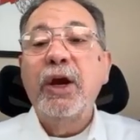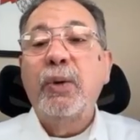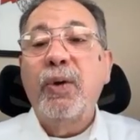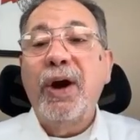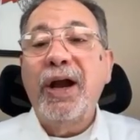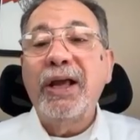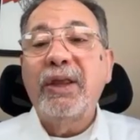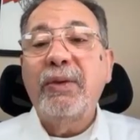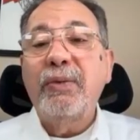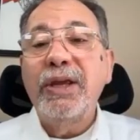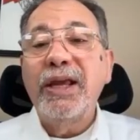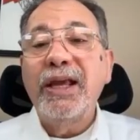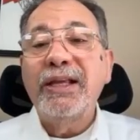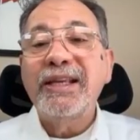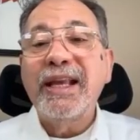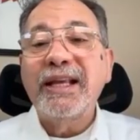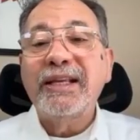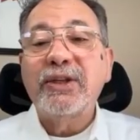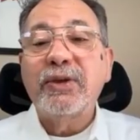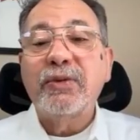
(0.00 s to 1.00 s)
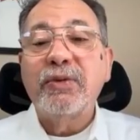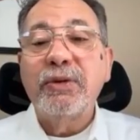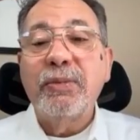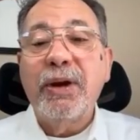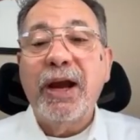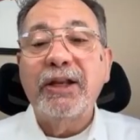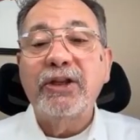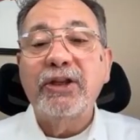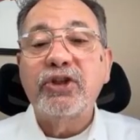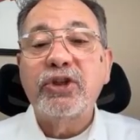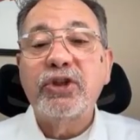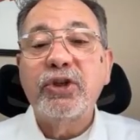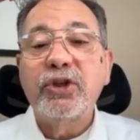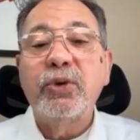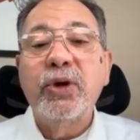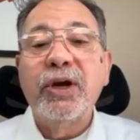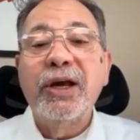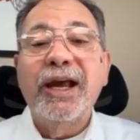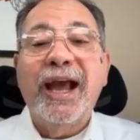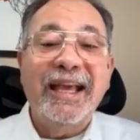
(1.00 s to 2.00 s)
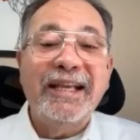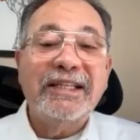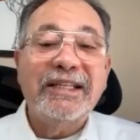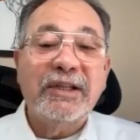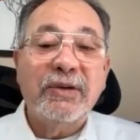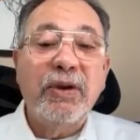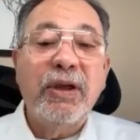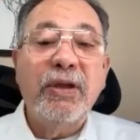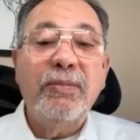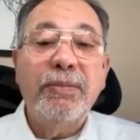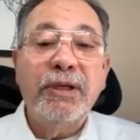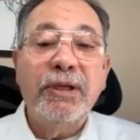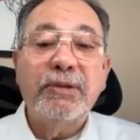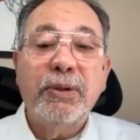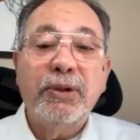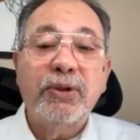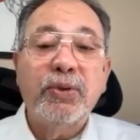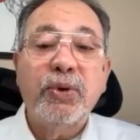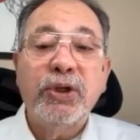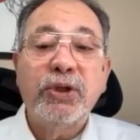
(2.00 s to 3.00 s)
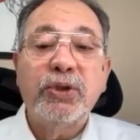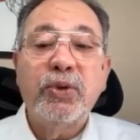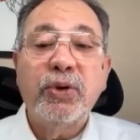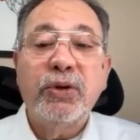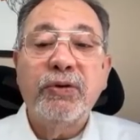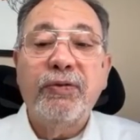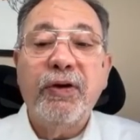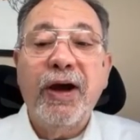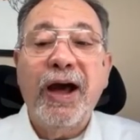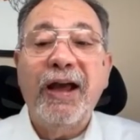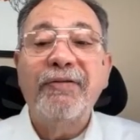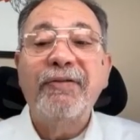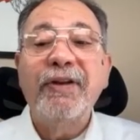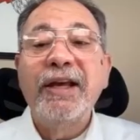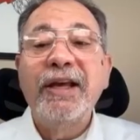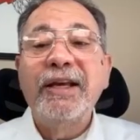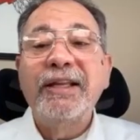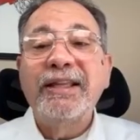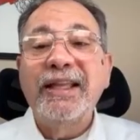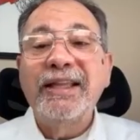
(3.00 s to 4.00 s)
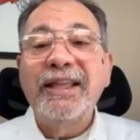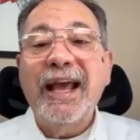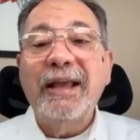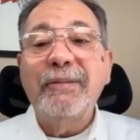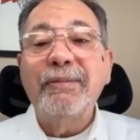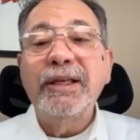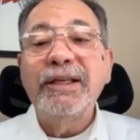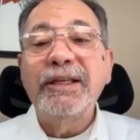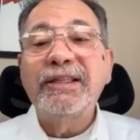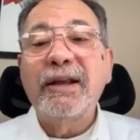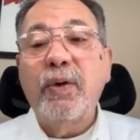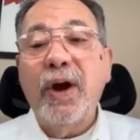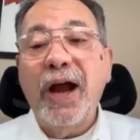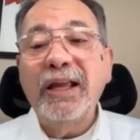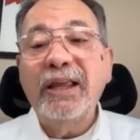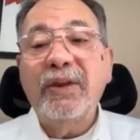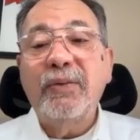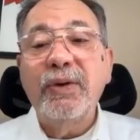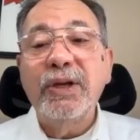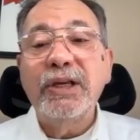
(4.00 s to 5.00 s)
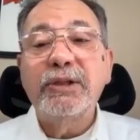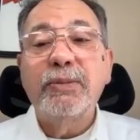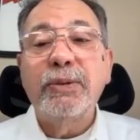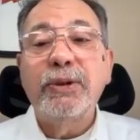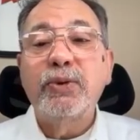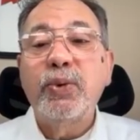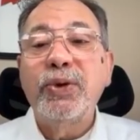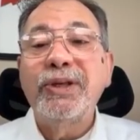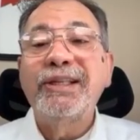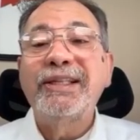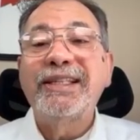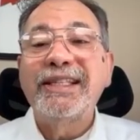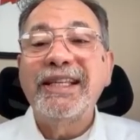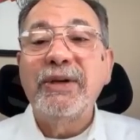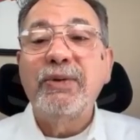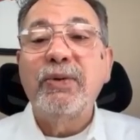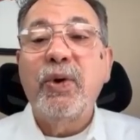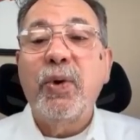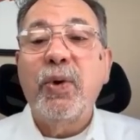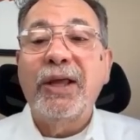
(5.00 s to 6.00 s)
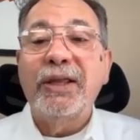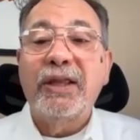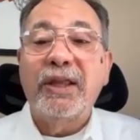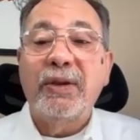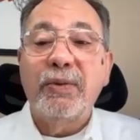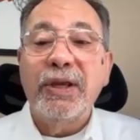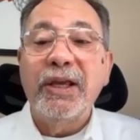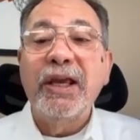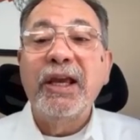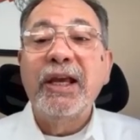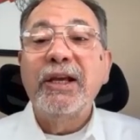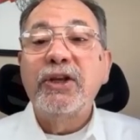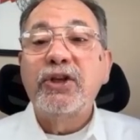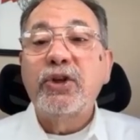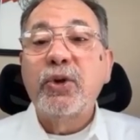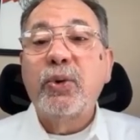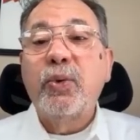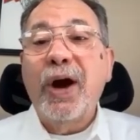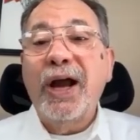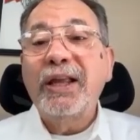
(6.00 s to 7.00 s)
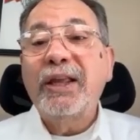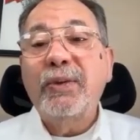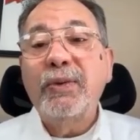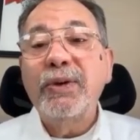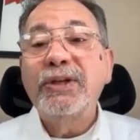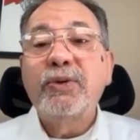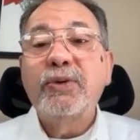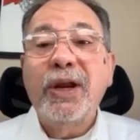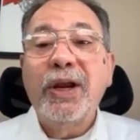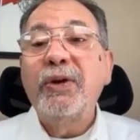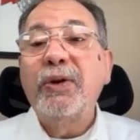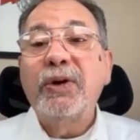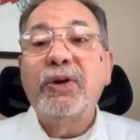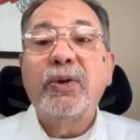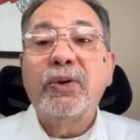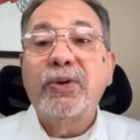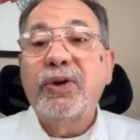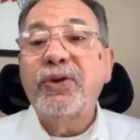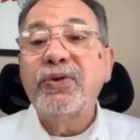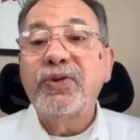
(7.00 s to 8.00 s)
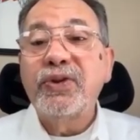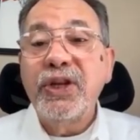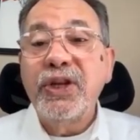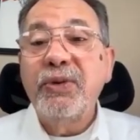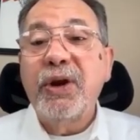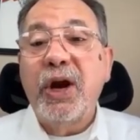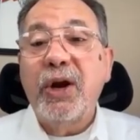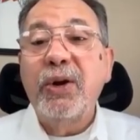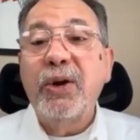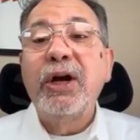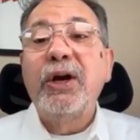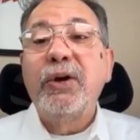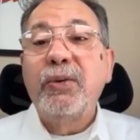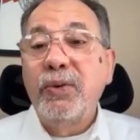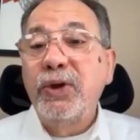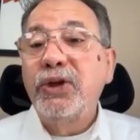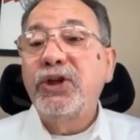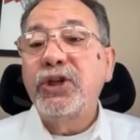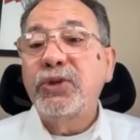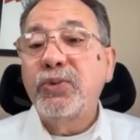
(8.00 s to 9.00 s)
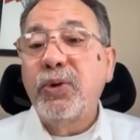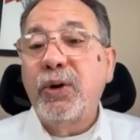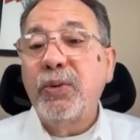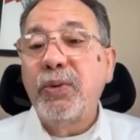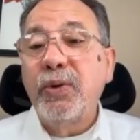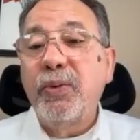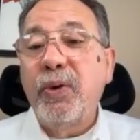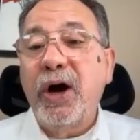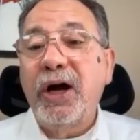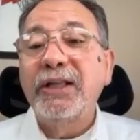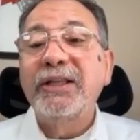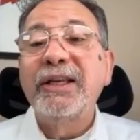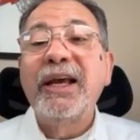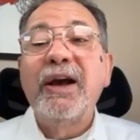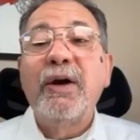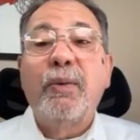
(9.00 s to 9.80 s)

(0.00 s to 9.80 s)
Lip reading: y3 is x3 minus 2. x3 is between 2 and 5, then that means y3 is between 0 and 3. So y3 is greater or equal to 0, which is what we want.